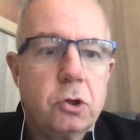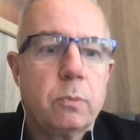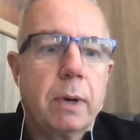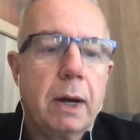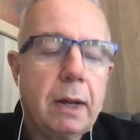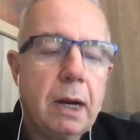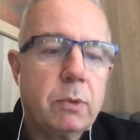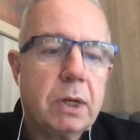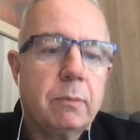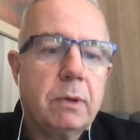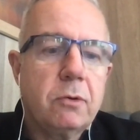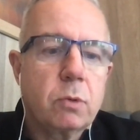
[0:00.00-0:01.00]
Dubai and Abu
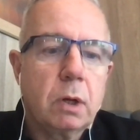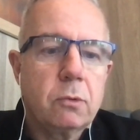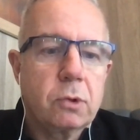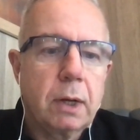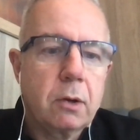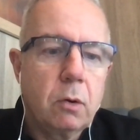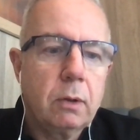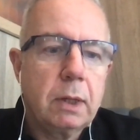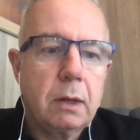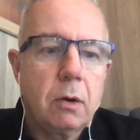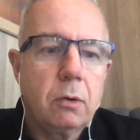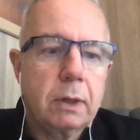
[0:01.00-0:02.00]
Dhabi as well. It was like all
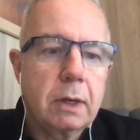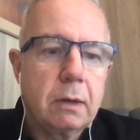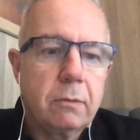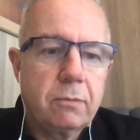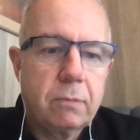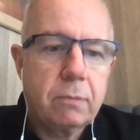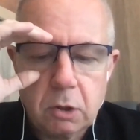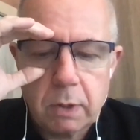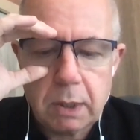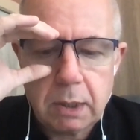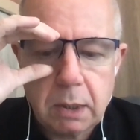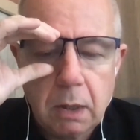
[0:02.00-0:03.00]
the kind of
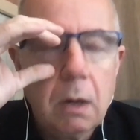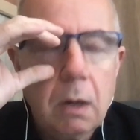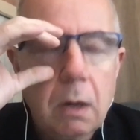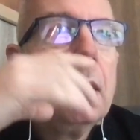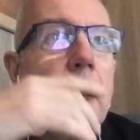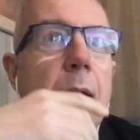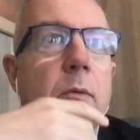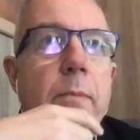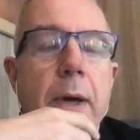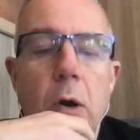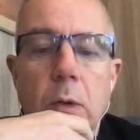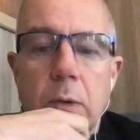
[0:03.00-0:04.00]
UAE, and we
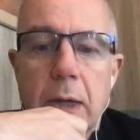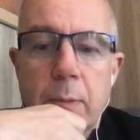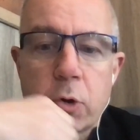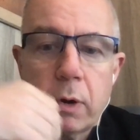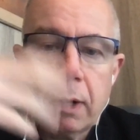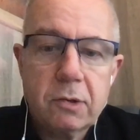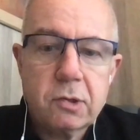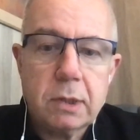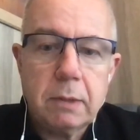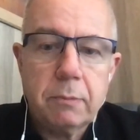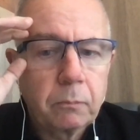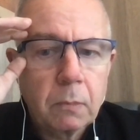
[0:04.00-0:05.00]
met all the
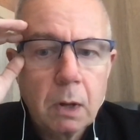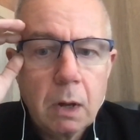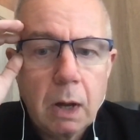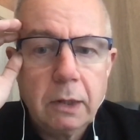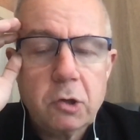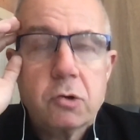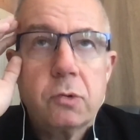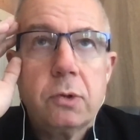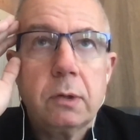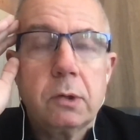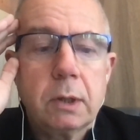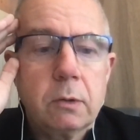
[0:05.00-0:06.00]
Emirati. An
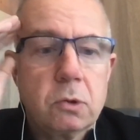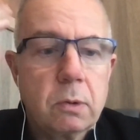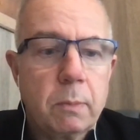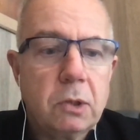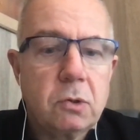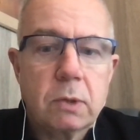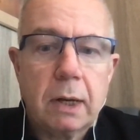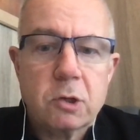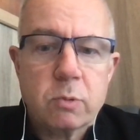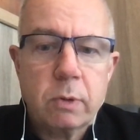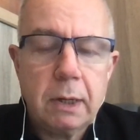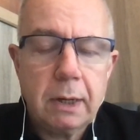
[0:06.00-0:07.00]
interesting thing. I mean, this is like
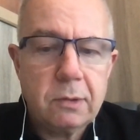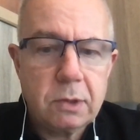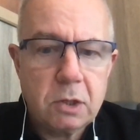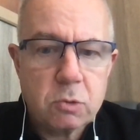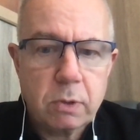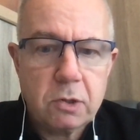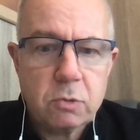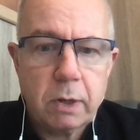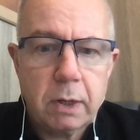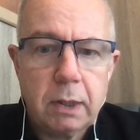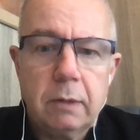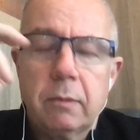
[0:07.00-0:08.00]
2019,
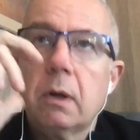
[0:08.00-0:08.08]
2020.